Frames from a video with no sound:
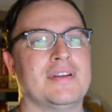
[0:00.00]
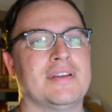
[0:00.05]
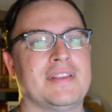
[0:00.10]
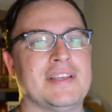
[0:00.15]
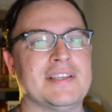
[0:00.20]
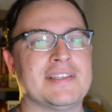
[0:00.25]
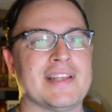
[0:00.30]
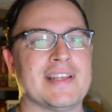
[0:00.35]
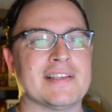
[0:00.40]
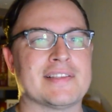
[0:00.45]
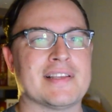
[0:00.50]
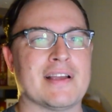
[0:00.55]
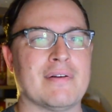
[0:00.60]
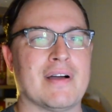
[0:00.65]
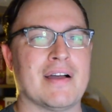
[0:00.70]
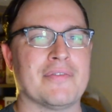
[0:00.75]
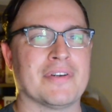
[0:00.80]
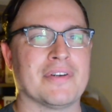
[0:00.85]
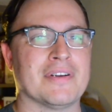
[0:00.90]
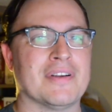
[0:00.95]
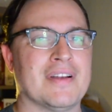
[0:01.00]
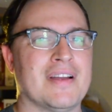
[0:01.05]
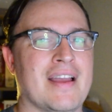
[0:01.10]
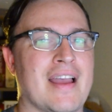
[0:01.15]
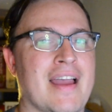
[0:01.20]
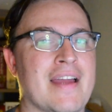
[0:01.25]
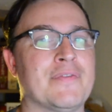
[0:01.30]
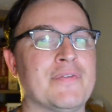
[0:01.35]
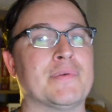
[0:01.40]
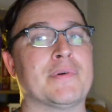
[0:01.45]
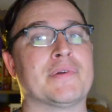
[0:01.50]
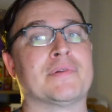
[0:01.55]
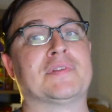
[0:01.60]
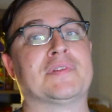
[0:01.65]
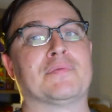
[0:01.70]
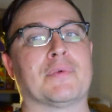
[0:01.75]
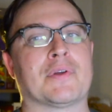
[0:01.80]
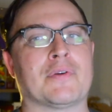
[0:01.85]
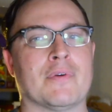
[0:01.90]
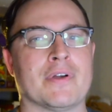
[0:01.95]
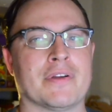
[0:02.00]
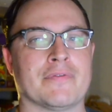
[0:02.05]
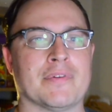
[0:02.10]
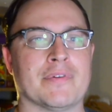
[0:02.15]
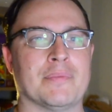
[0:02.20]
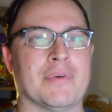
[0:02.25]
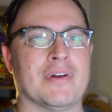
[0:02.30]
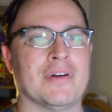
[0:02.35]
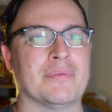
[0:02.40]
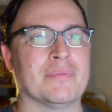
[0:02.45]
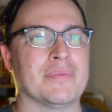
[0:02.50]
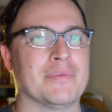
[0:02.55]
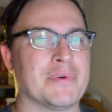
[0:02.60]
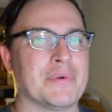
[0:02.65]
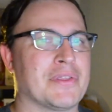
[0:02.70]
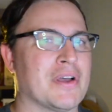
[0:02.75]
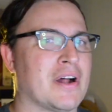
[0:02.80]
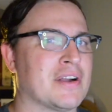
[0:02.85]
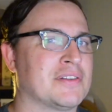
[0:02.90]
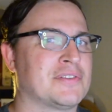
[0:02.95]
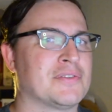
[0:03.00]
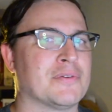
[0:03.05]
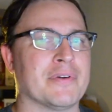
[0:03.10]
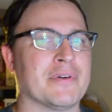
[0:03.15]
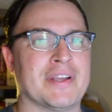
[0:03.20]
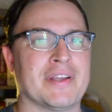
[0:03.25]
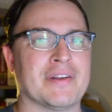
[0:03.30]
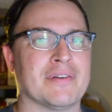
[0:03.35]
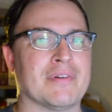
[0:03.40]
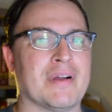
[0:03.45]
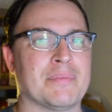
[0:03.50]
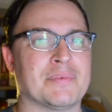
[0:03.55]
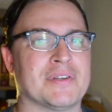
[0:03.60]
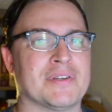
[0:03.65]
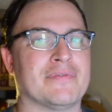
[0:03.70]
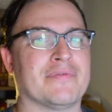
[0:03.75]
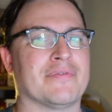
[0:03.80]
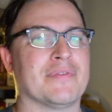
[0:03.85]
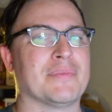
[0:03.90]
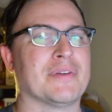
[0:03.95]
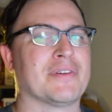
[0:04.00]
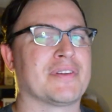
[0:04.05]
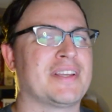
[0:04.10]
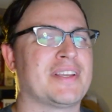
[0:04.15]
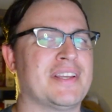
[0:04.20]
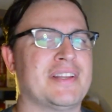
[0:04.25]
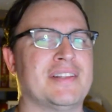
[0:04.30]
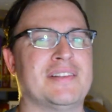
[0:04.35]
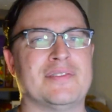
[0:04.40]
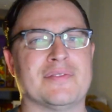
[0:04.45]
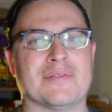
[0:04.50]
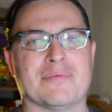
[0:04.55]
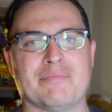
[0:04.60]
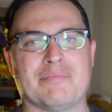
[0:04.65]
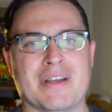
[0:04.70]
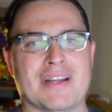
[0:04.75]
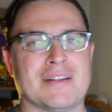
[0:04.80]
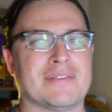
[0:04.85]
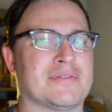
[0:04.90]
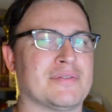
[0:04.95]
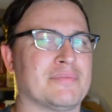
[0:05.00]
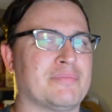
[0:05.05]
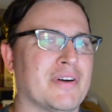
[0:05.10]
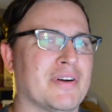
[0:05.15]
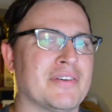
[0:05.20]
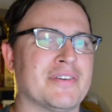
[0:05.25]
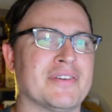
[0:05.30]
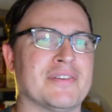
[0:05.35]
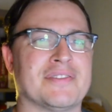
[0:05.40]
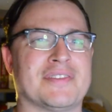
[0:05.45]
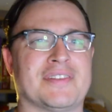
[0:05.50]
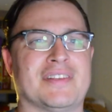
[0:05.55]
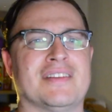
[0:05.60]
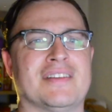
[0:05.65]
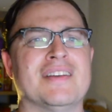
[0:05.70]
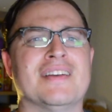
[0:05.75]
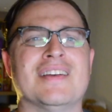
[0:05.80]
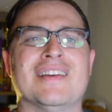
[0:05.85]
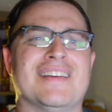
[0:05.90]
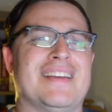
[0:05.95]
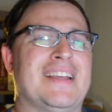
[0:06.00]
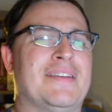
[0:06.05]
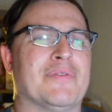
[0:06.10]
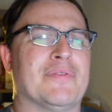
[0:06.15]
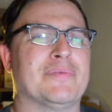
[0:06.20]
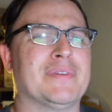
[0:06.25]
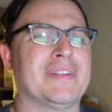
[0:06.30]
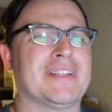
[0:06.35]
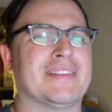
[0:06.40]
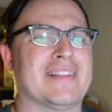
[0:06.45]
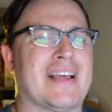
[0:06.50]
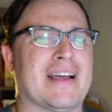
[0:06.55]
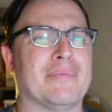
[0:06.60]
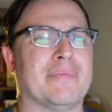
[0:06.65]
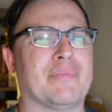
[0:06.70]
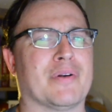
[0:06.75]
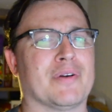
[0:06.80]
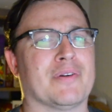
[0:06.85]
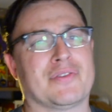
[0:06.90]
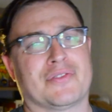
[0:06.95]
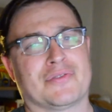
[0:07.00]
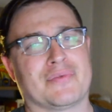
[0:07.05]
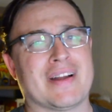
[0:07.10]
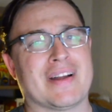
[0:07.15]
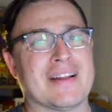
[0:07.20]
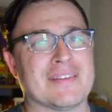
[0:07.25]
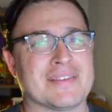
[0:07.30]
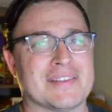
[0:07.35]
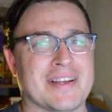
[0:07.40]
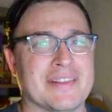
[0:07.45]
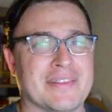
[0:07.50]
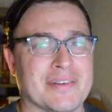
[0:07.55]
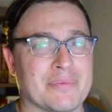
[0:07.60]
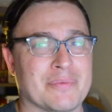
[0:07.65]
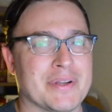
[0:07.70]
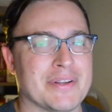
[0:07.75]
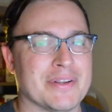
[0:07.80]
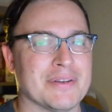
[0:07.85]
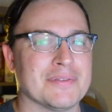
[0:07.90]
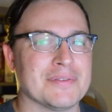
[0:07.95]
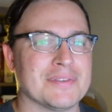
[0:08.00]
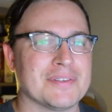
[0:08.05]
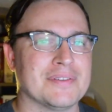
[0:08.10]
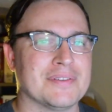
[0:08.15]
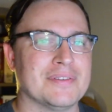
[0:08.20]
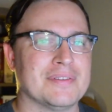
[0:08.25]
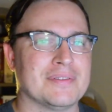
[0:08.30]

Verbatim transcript: These days, however, everyone was recording from home, with auditory interruption from their kids or pets or partners to even really loud birds right outside their windows.